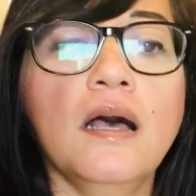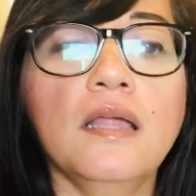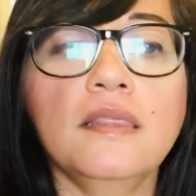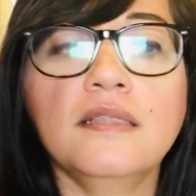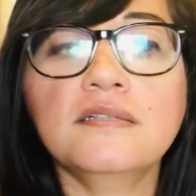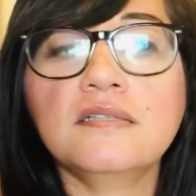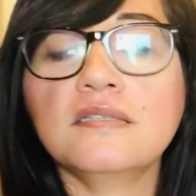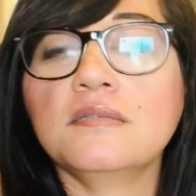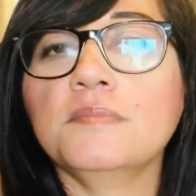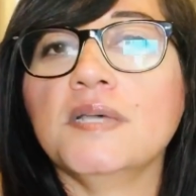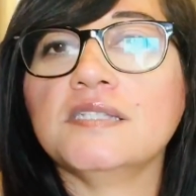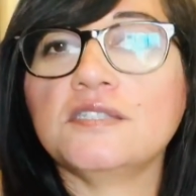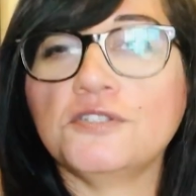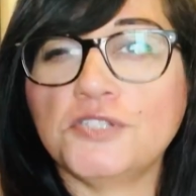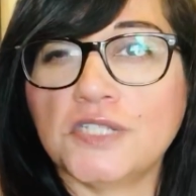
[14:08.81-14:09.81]
This is a
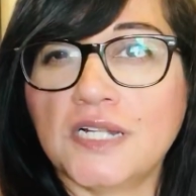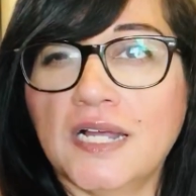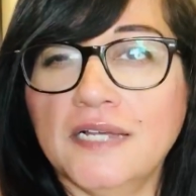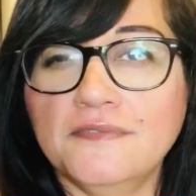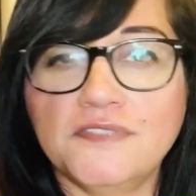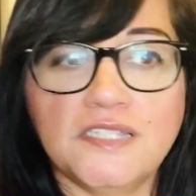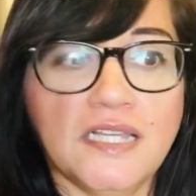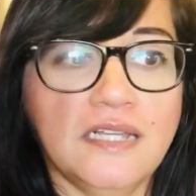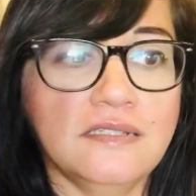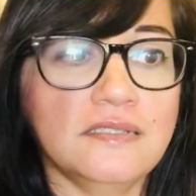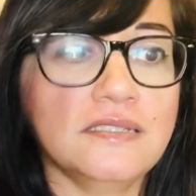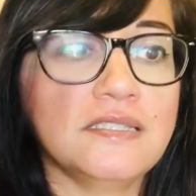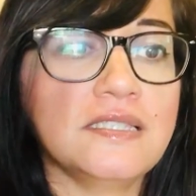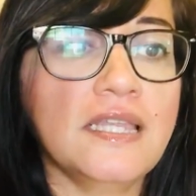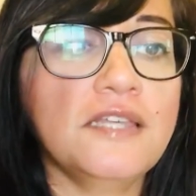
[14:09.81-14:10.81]
message that I've sent.
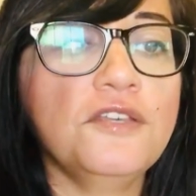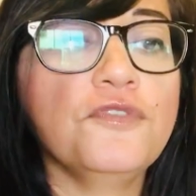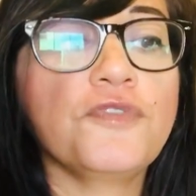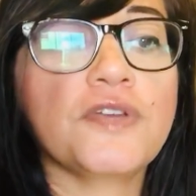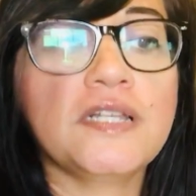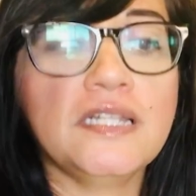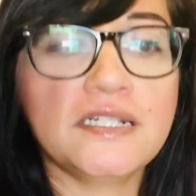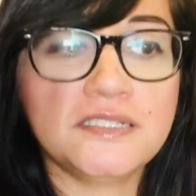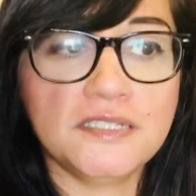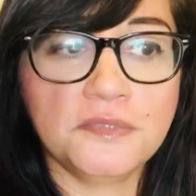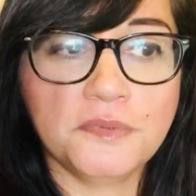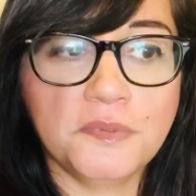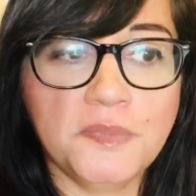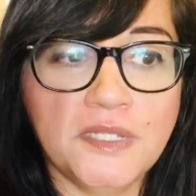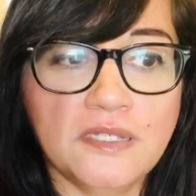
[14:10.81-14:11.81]
It's thank you for connecting
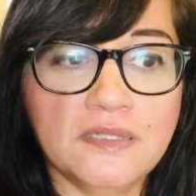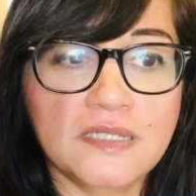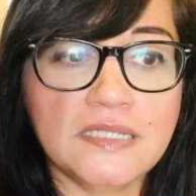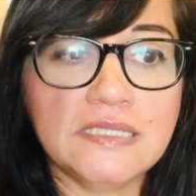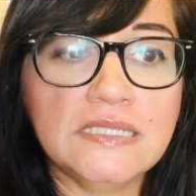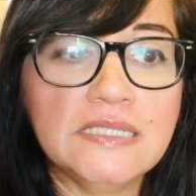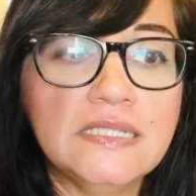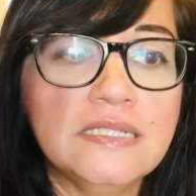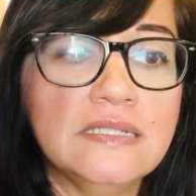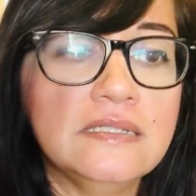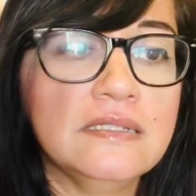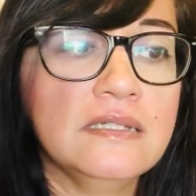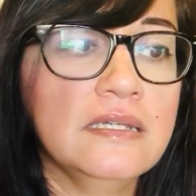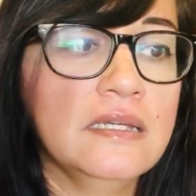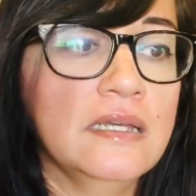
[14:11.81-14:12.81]
with me on LinkedIn.